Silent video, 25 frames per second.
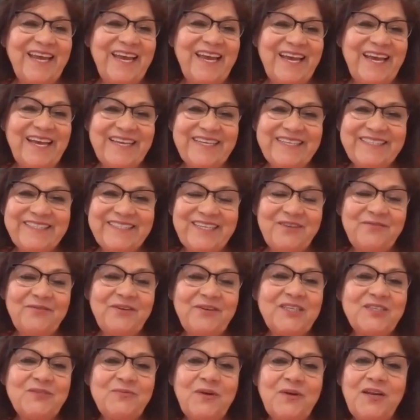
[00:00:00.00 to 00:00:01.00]
Yes. And we
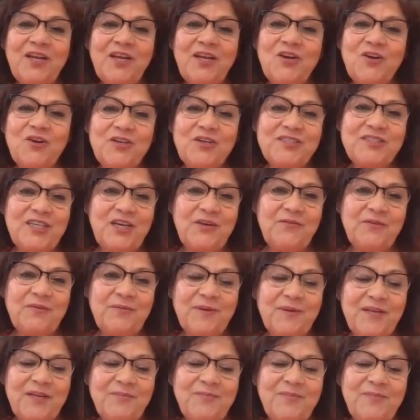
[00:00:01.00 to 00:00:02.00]
just want to encourage
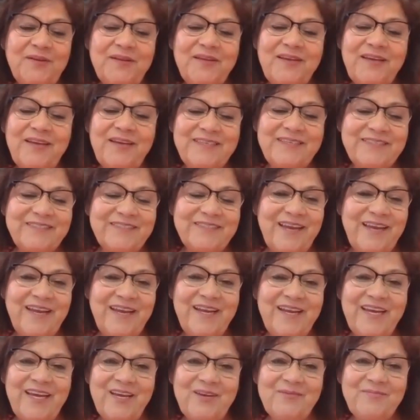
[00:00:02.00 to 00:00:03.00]
everybody, please
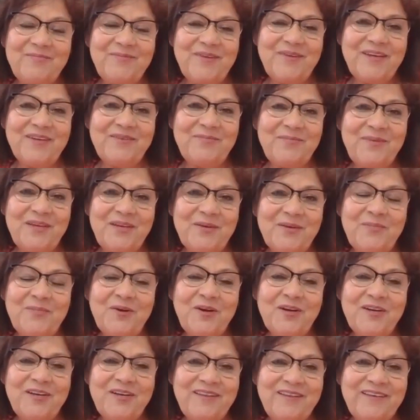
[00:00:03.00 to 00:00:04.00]
sign up and be a
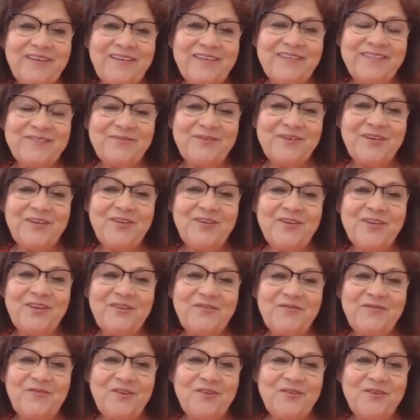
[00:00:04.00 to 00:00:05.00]
part of this. We are
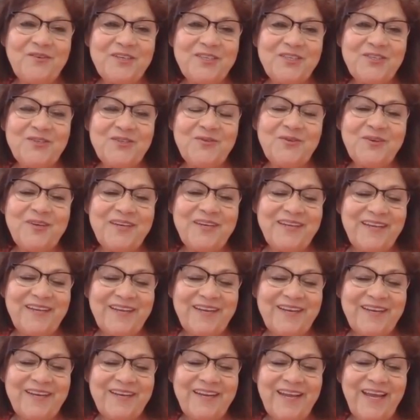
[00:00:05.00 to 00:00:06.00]
looking forward to it,
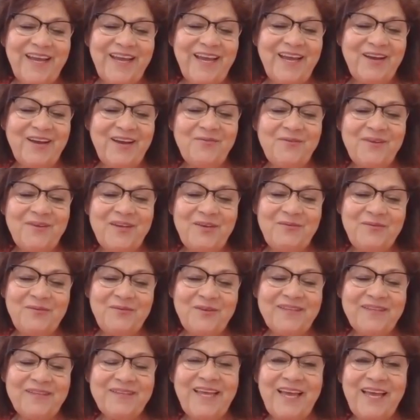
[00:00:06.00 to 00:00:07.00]
and we
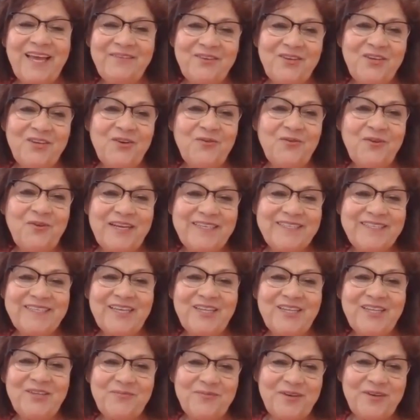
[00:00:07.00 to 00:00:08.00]
will have a great
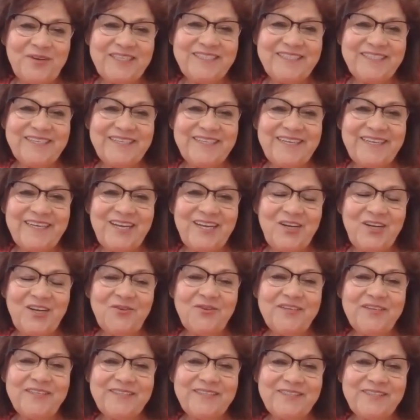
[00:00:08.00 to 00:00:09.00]
celebration. And I
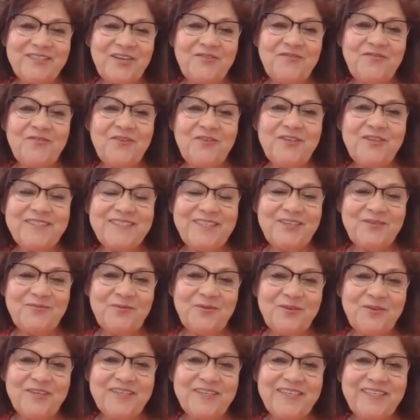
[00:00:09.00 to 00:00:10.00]
know this is our first, and
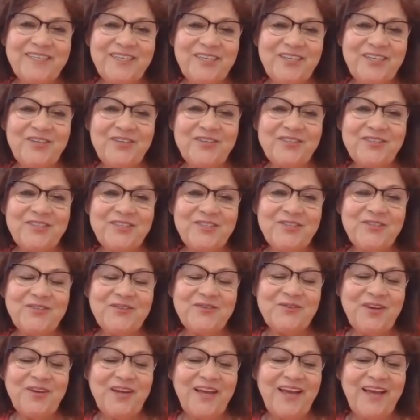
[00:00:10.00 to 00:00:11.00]
we'll continue
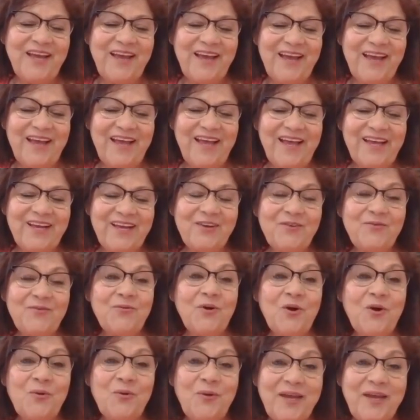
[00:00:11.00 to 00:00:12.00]
to
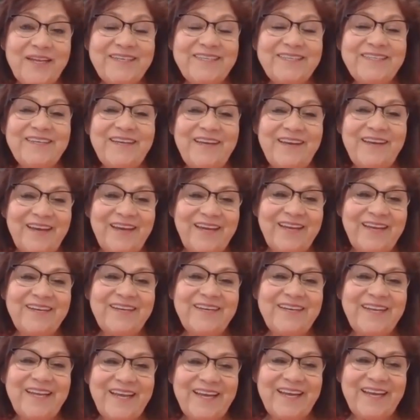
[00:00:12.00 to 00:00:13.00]
grow it,
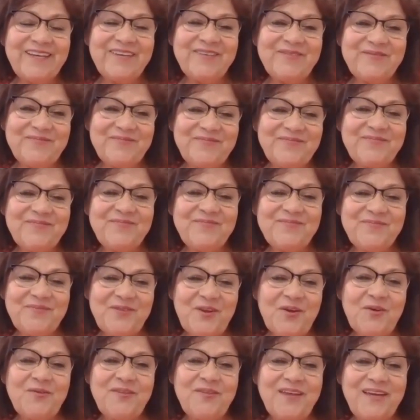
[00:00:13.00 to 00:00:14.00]
and
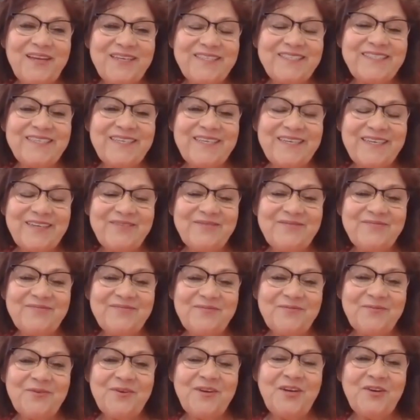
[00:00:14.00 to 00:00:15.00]
know that
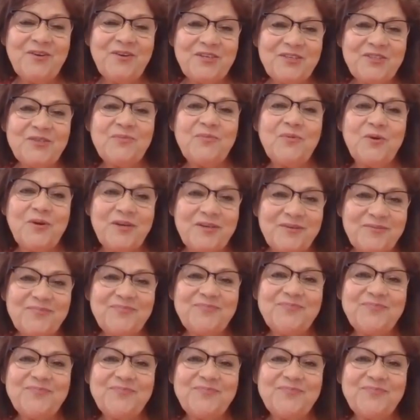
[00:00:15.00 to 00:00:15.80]
we're here to support.